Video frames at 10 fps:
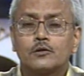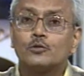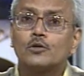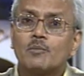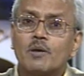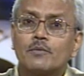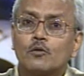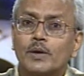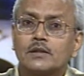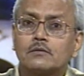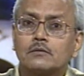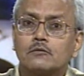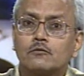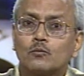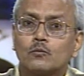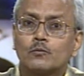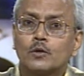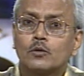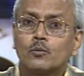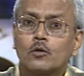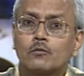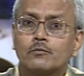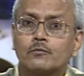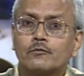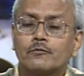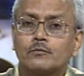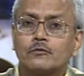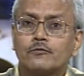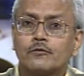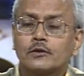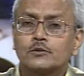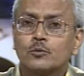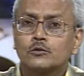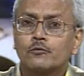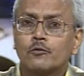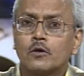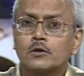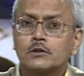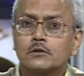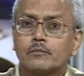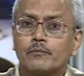Do you remember when World War I was fought?